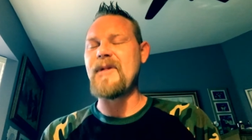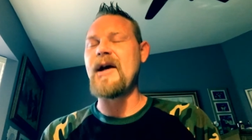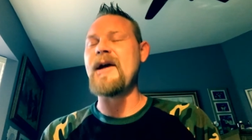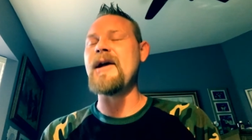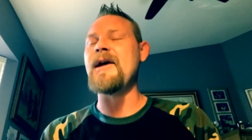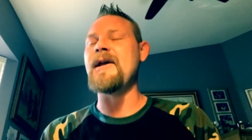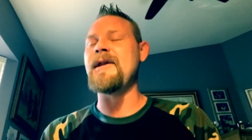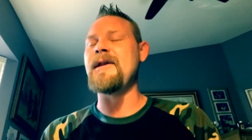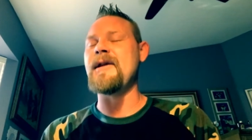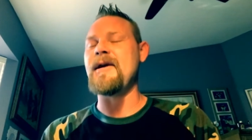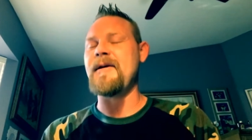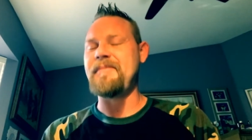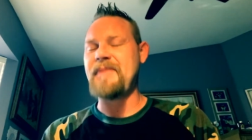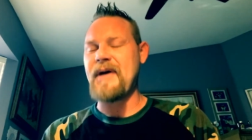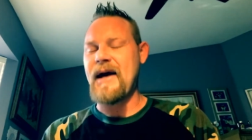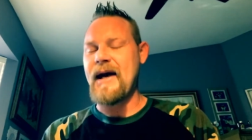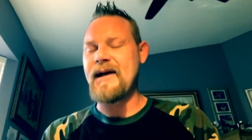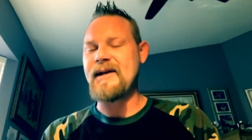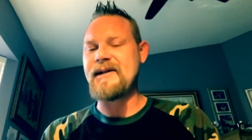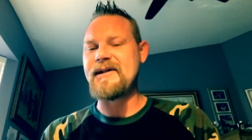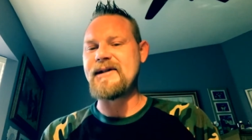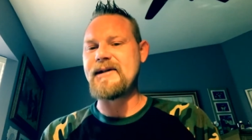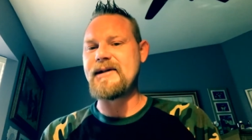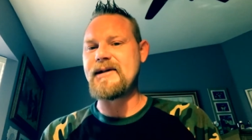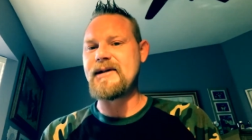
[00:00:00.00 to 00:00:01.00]
in the
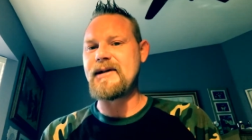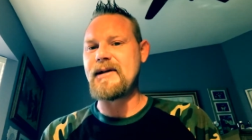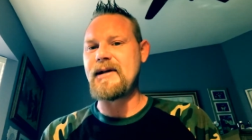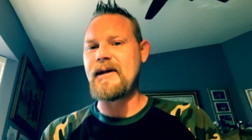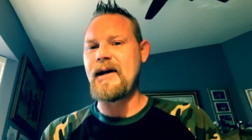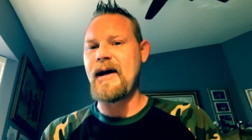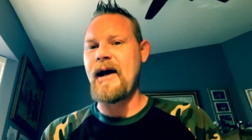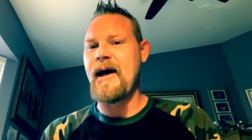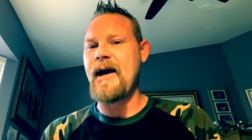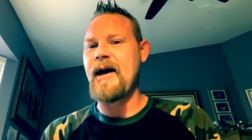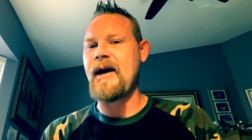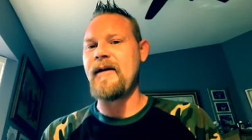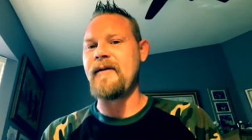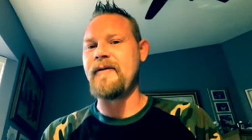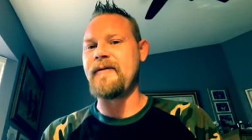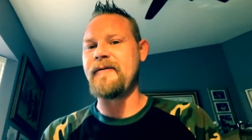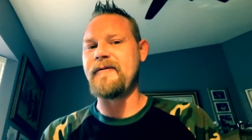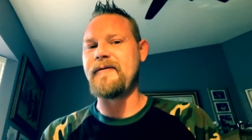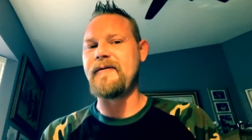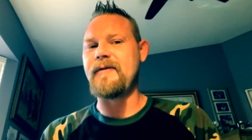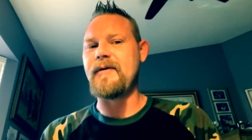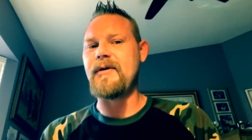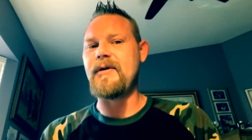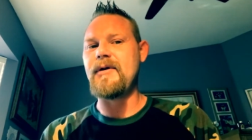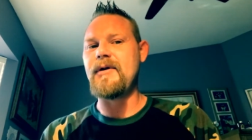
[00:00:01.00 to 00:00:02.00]
past, have
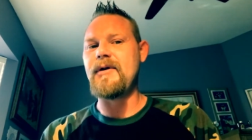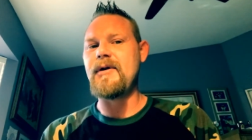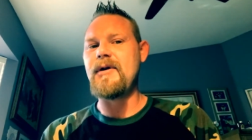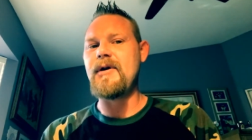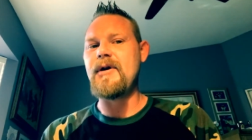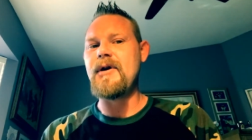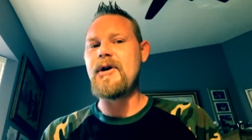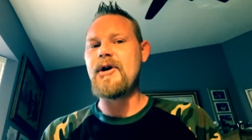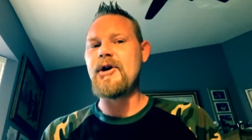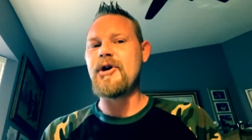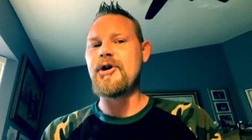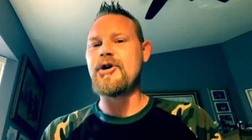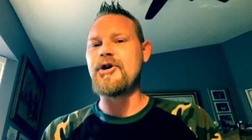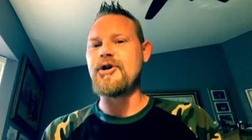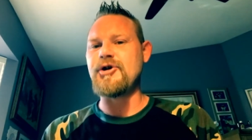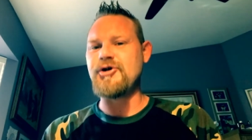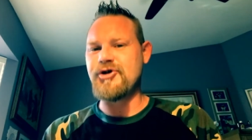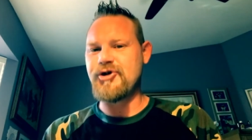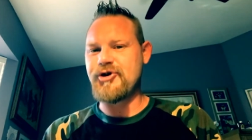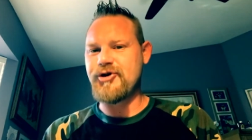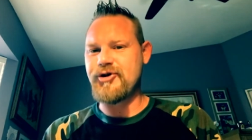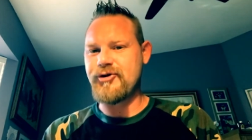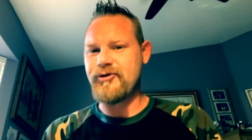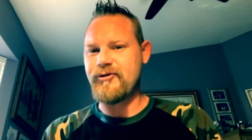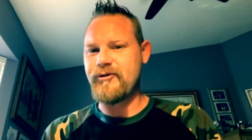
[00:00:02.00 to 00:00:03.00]

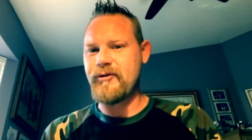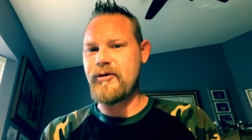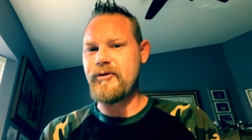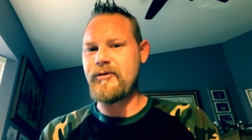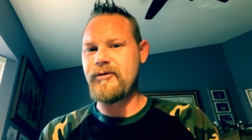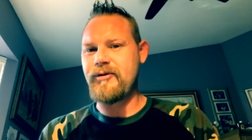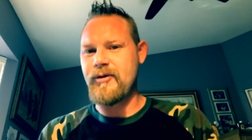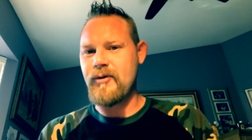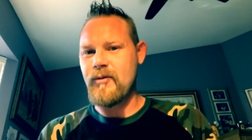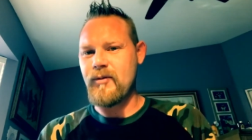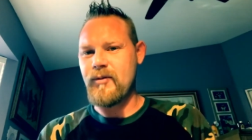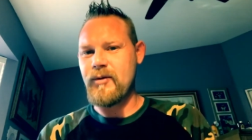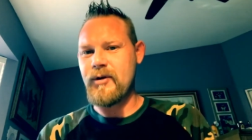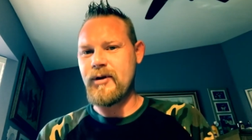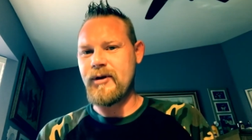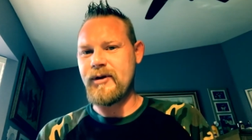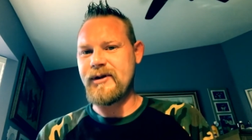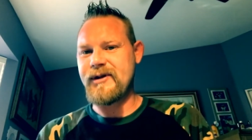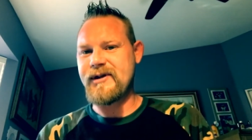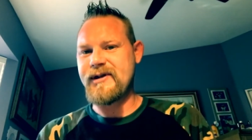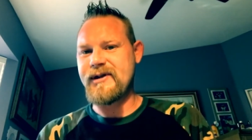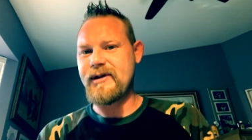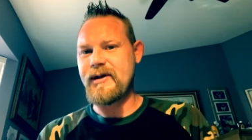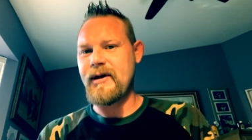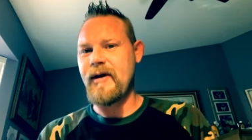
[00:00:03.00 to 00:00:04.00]
construed the
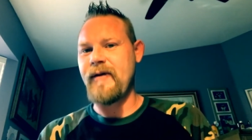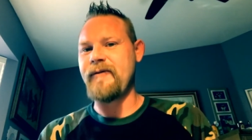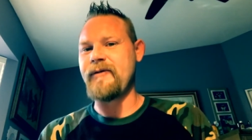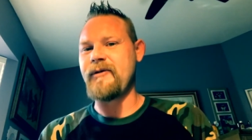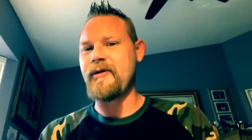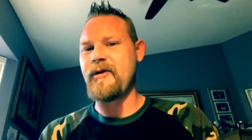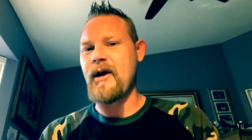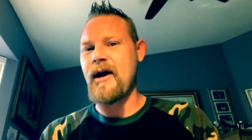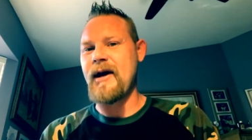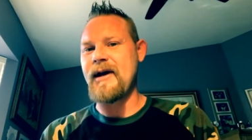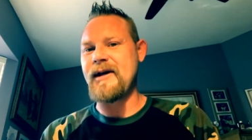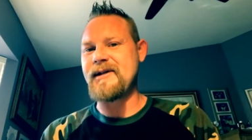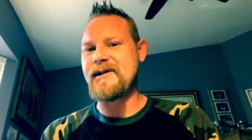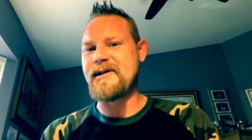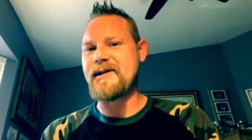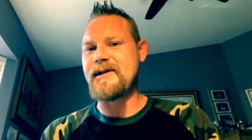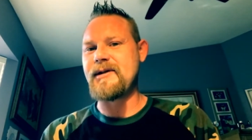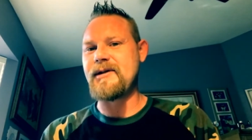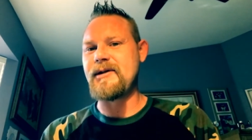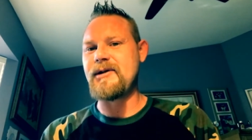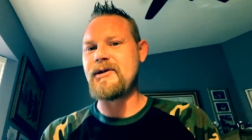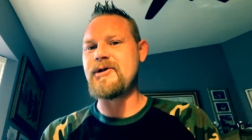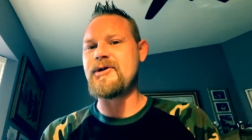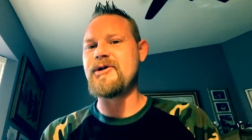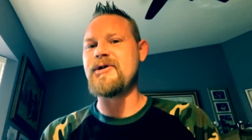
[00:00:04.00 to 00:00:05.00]
words of Christ
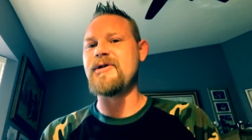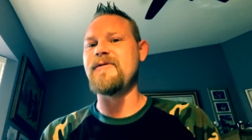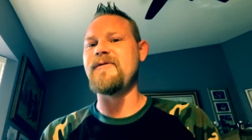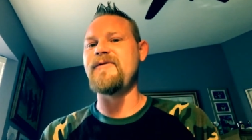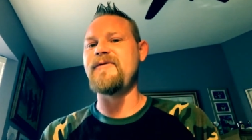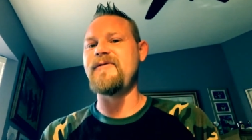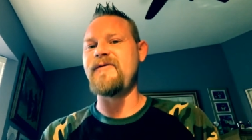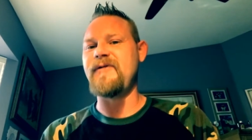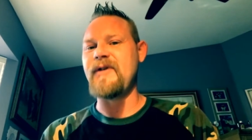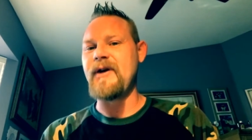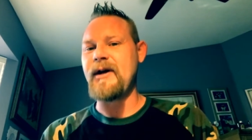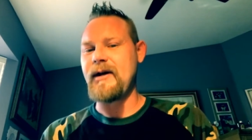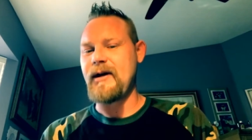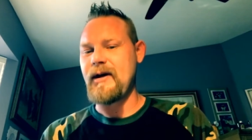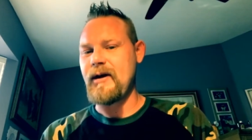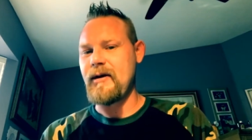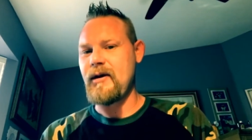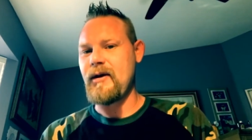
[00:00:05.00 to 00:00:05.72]
to fit